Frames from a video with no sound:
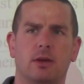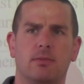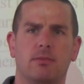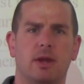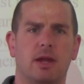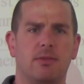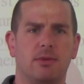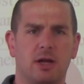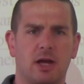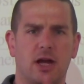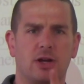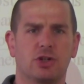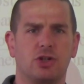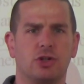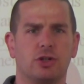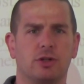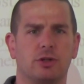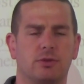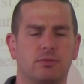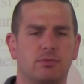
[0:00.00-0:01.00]
maybe I
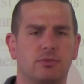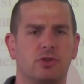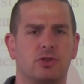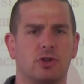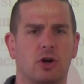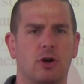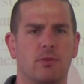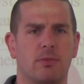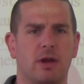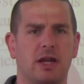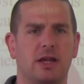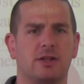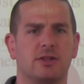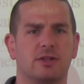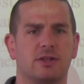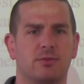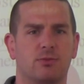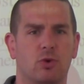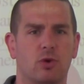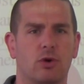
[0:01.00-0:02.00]
should start making
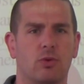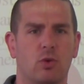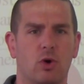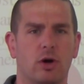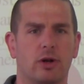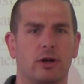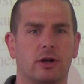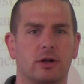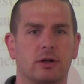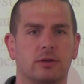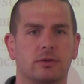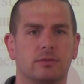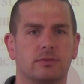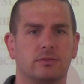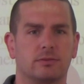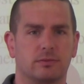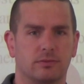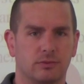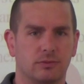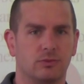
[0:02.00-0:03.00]
some more water.
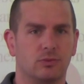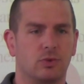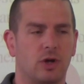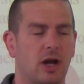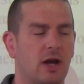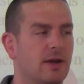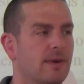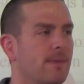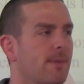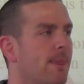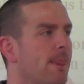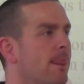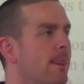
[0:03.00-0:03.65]
Okay?